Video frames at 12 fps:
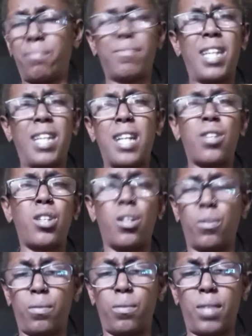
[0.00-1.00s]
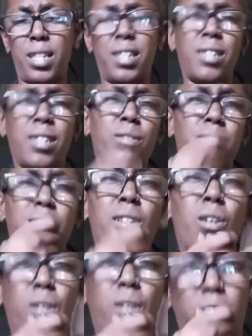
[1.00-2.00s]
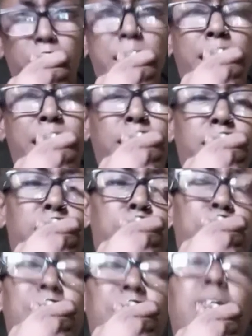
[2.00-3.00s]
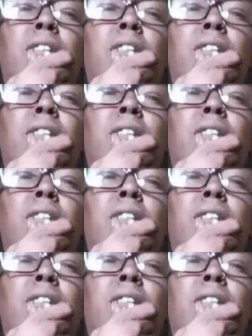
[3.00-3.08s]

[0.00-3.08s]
I don't know. Hold on. Let me take another